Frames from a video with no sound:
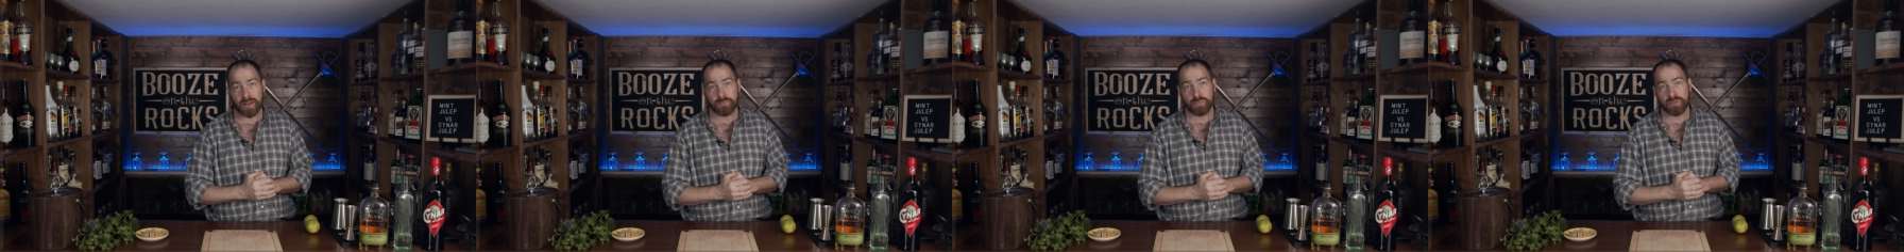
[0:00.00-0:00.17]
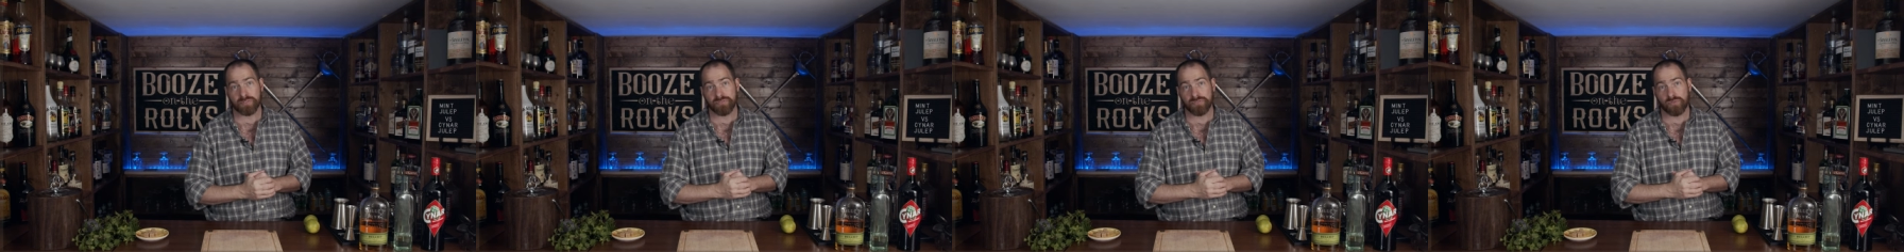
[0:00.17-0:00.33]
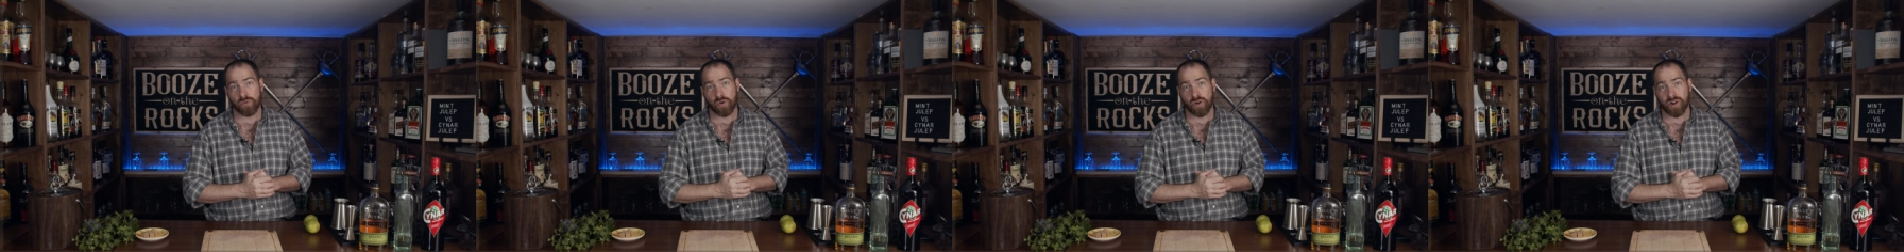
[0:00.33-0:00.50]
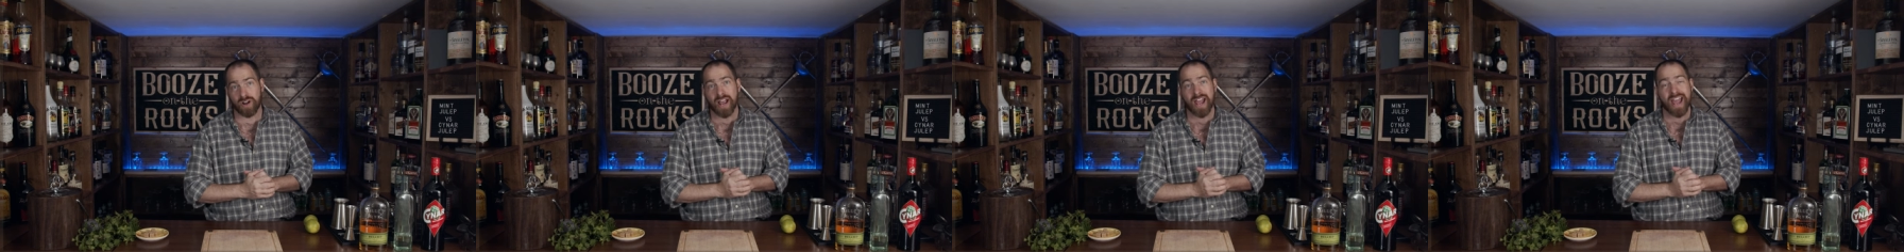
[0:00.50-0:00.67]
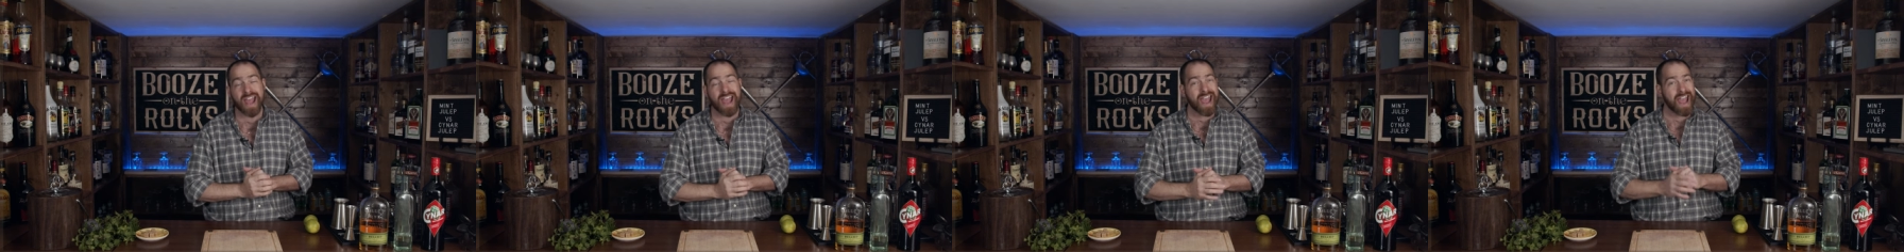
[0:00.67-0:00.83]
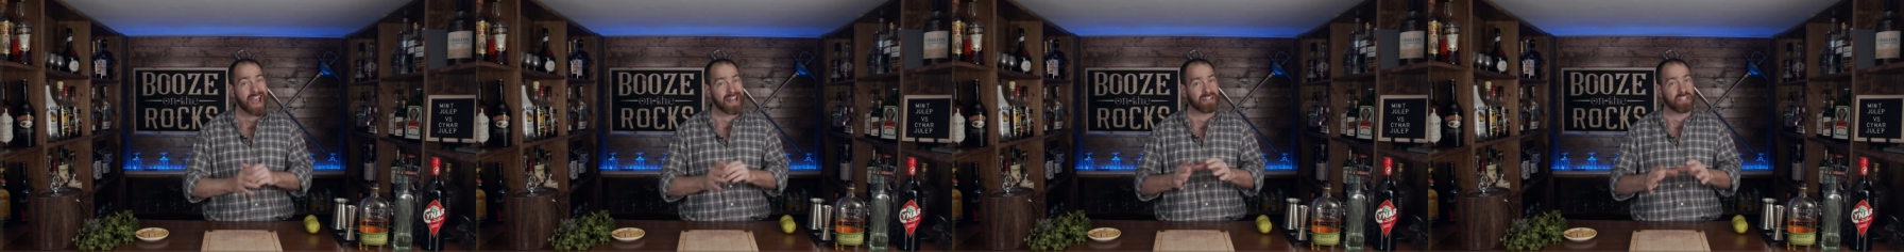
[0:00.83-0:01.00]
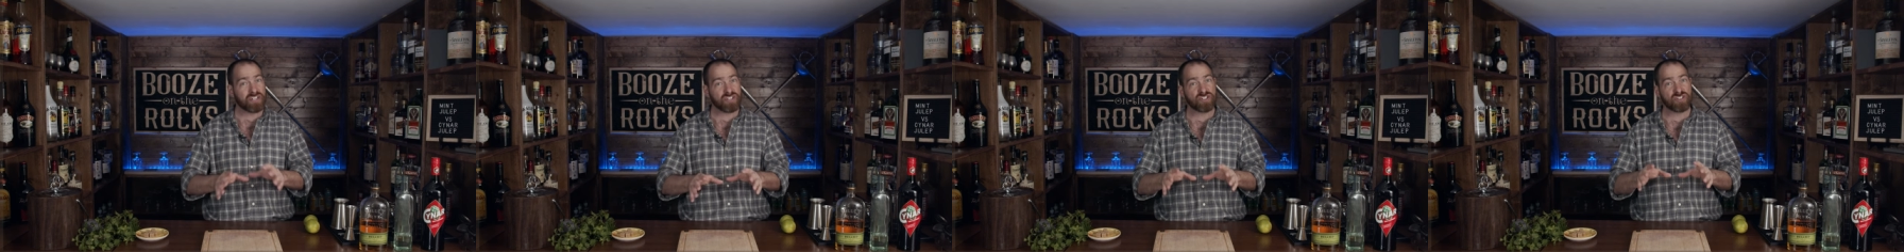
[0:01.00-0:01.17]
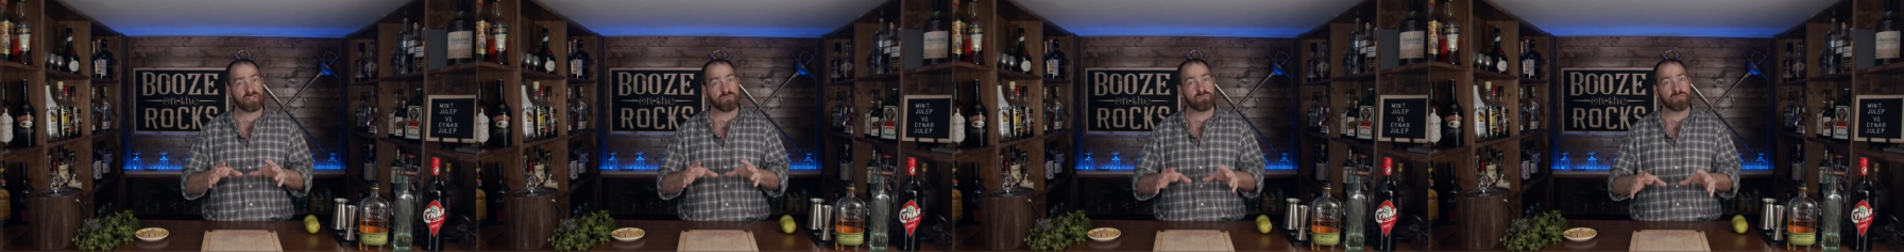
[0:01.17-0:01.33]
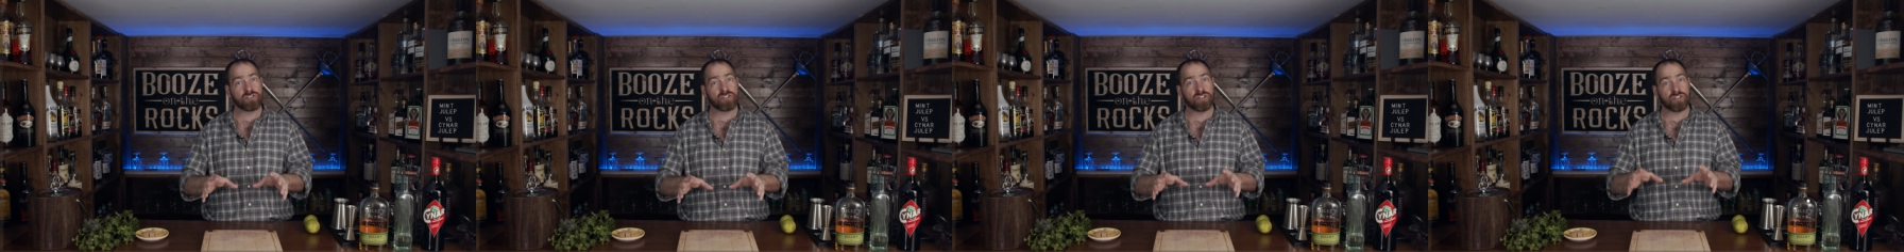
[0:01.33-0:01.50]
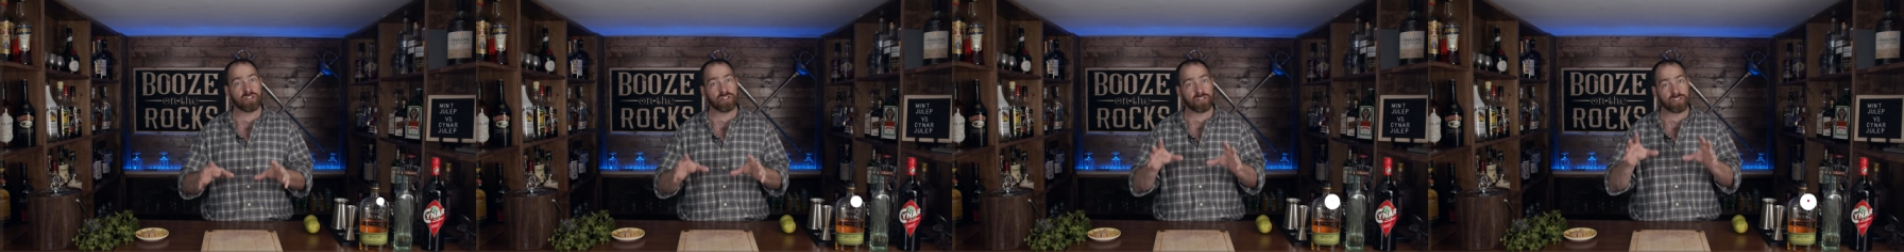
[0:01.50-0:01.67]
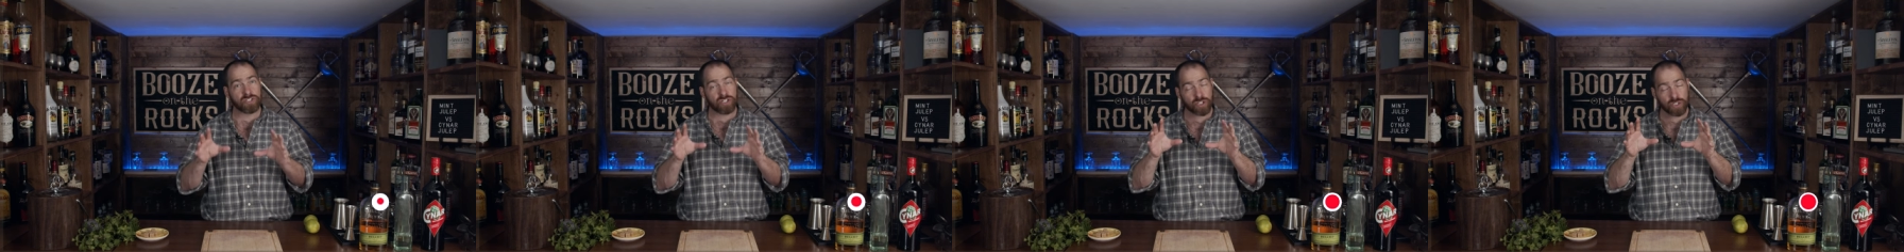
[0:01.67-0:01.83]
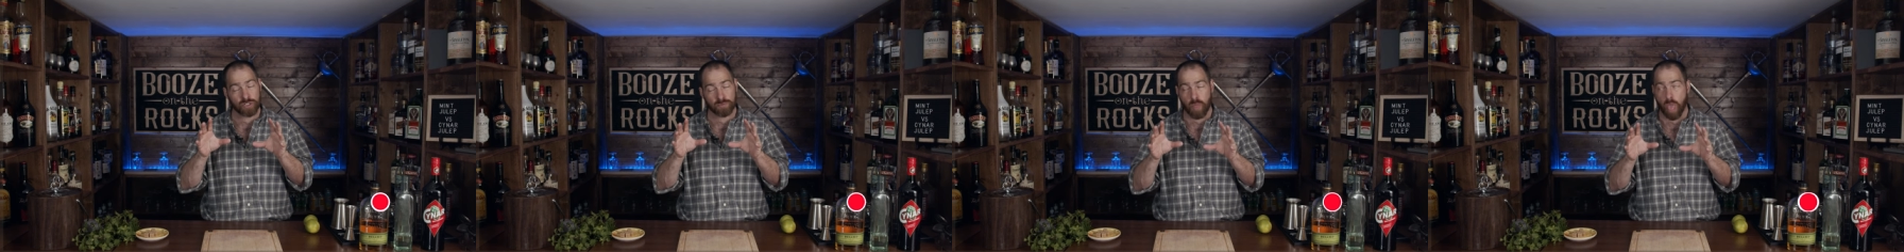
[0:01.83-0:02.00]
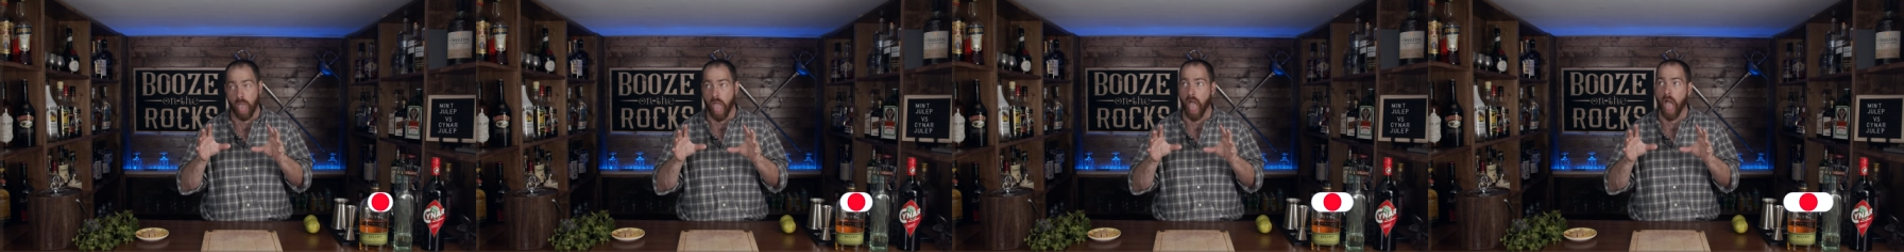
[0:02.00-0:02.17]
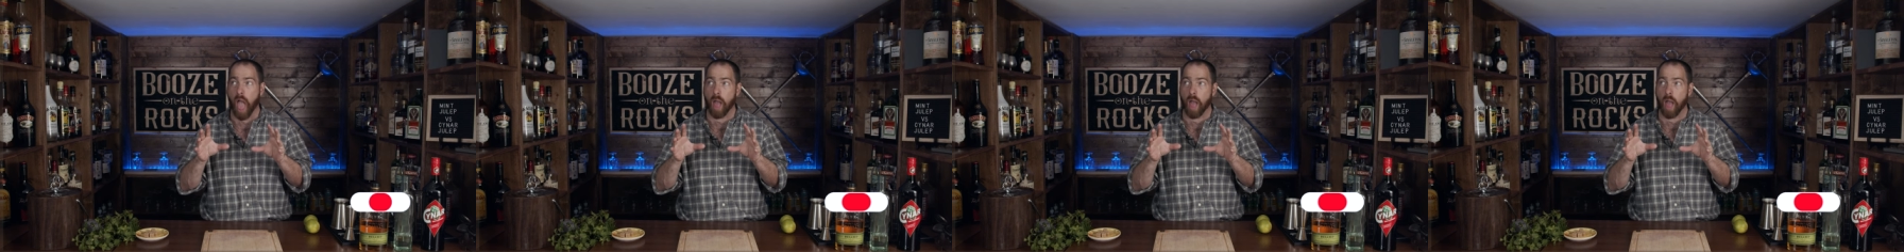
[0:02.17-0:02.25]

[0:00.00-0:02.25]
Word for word: it before. And this should turn,